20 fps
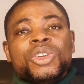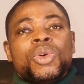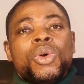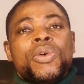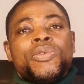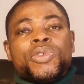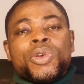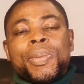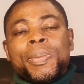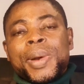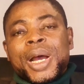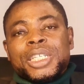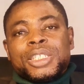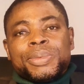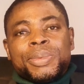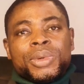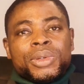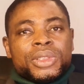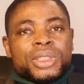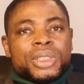go of your
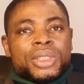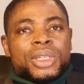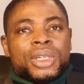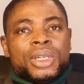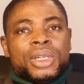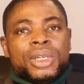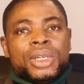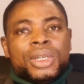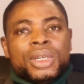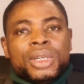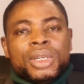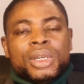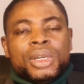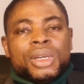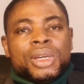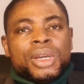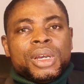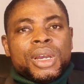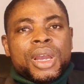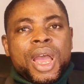passport.
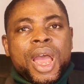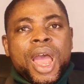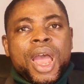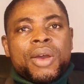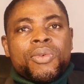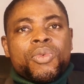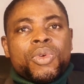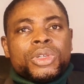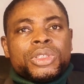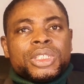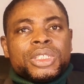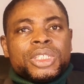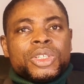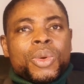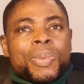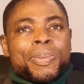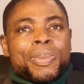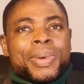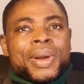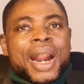I was
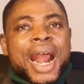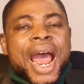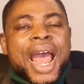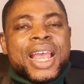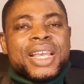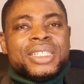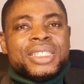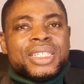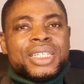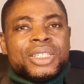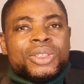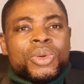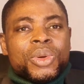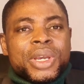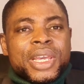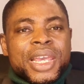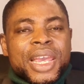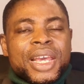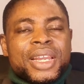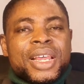surprised to
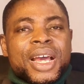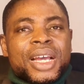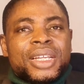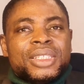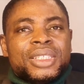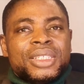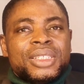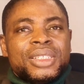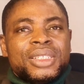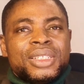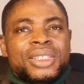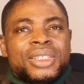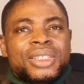hear that.